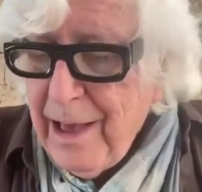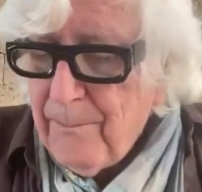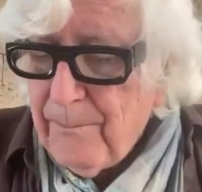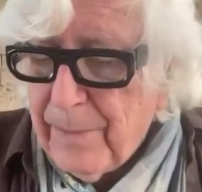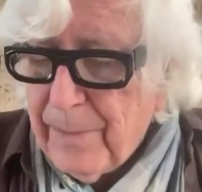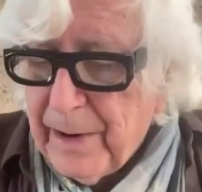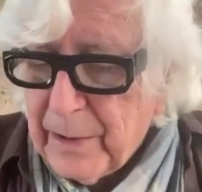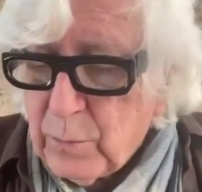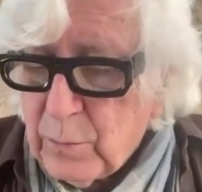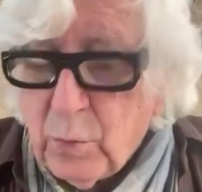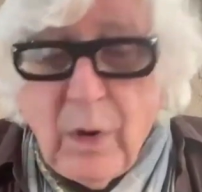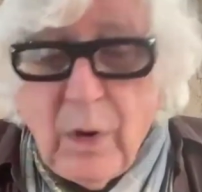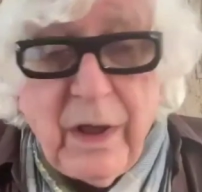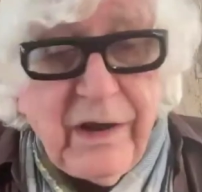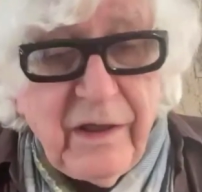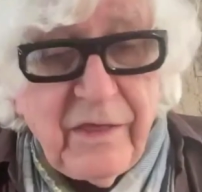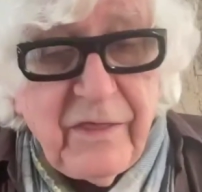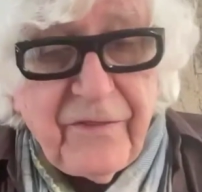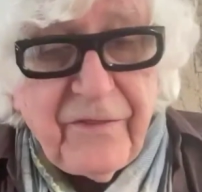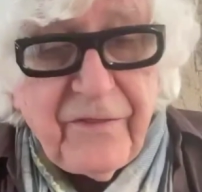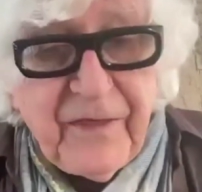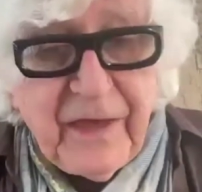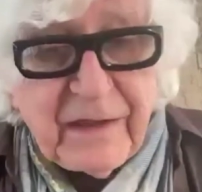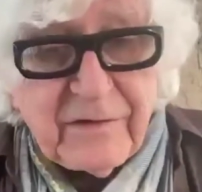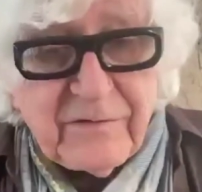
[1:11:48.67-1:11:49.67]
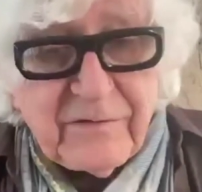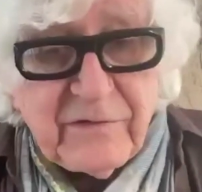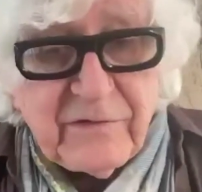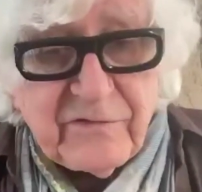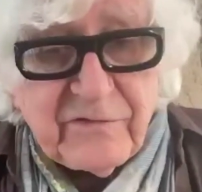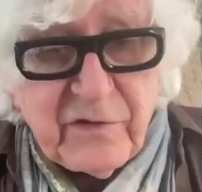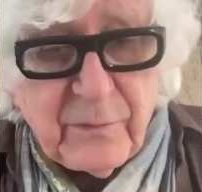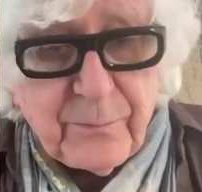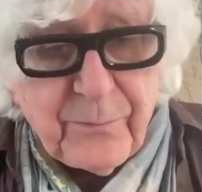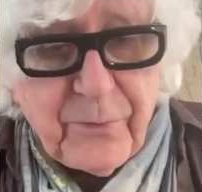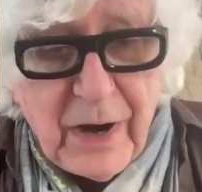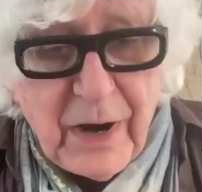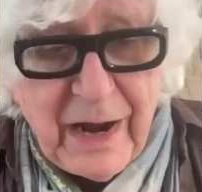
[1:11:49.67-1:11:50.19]
But one of the things that
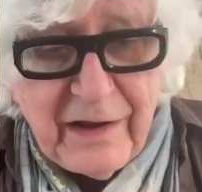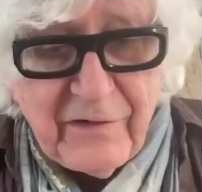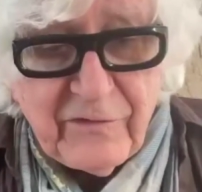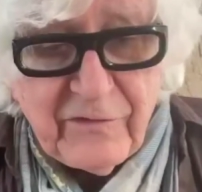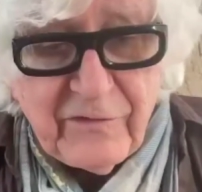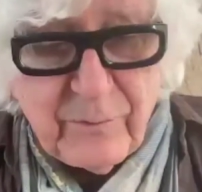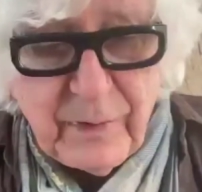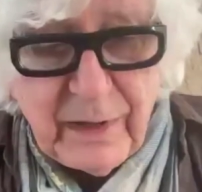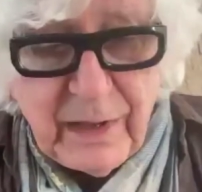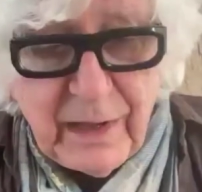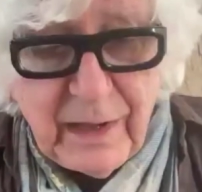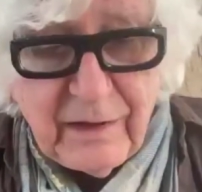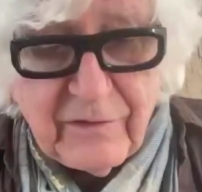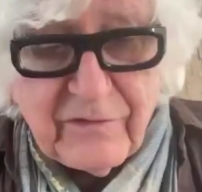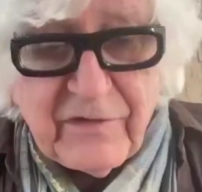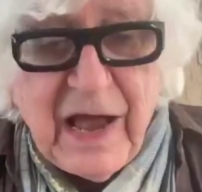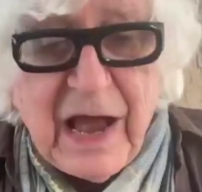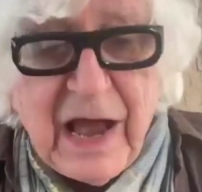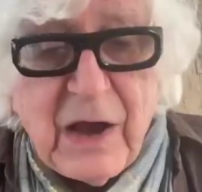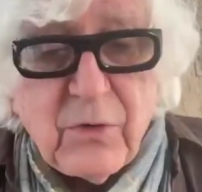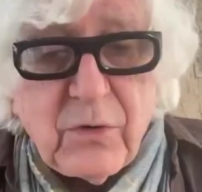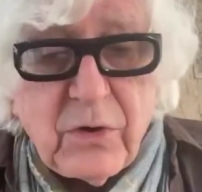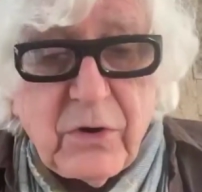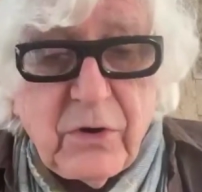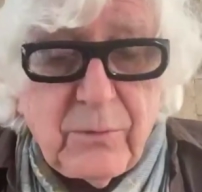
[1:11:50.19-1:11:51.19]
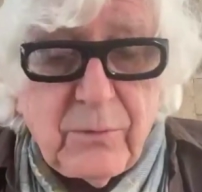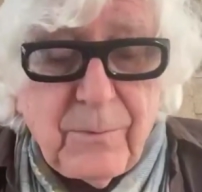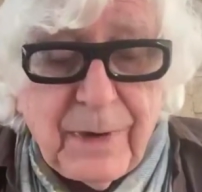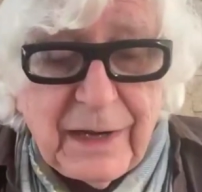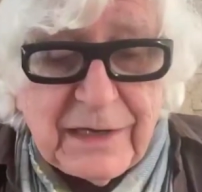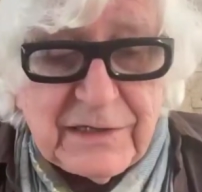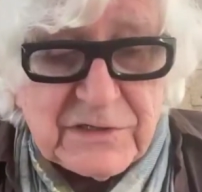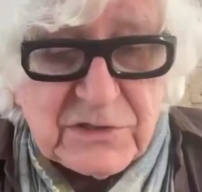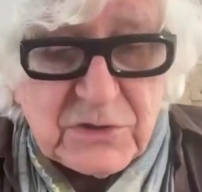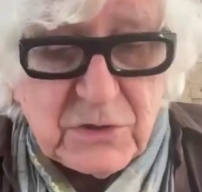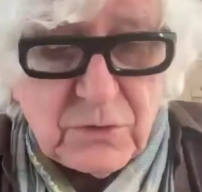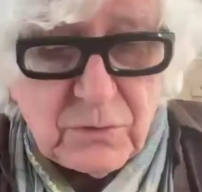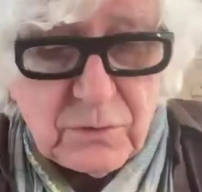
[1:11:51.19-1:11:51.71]
surprised me is how good my
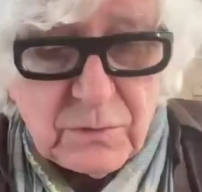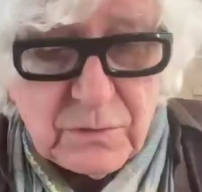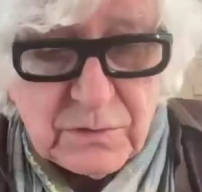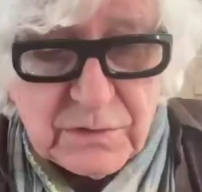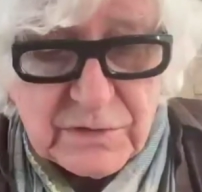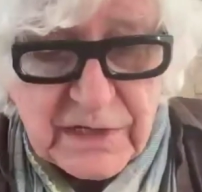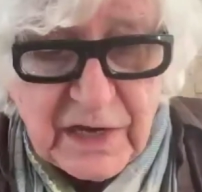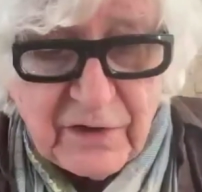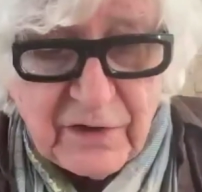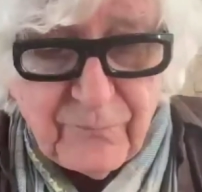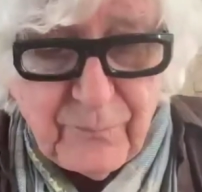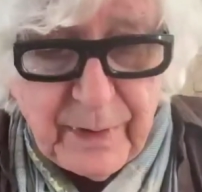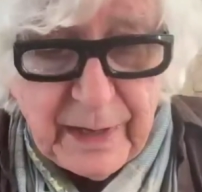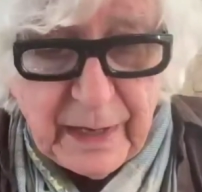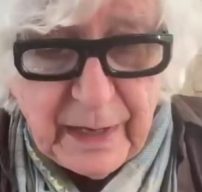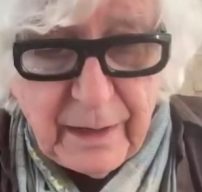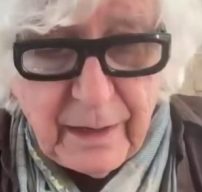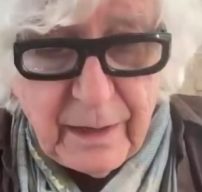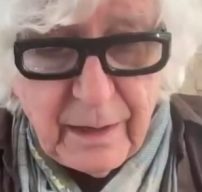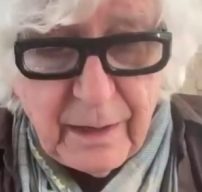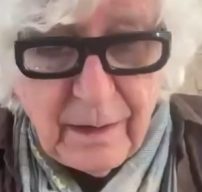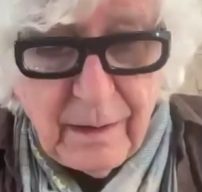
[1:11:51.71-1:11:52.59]
students have been.